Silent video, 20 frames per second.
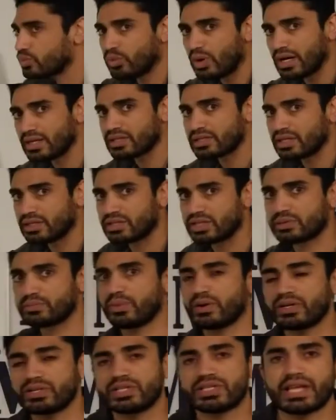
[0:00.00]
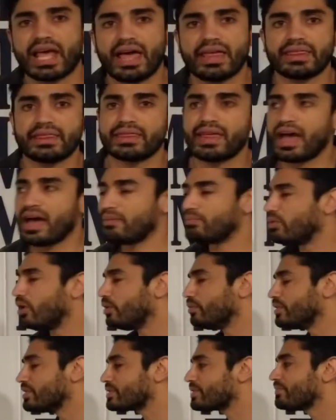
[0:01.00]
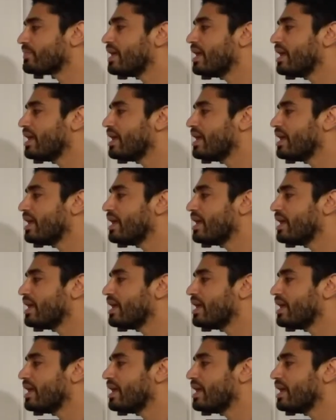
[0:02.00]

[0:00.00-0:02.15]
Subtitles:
once and just purchase at that moment.